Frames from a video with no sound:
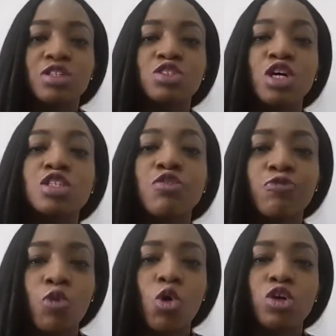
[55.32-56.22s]
Just
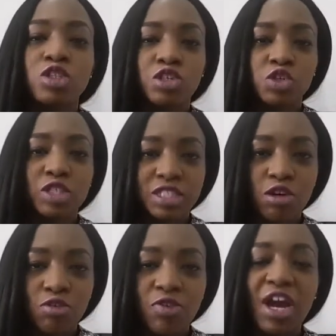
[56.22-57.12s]
focus on
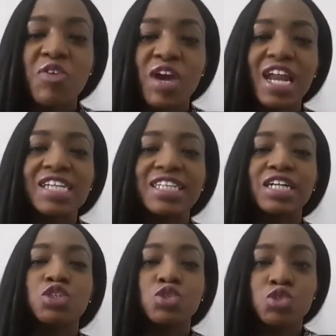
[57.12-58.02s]
yourself and realize
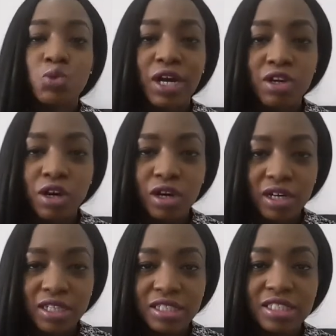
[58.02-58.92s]
that you are not
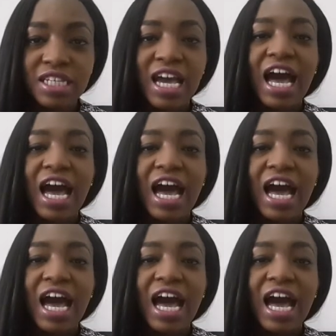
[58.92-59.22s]
cursed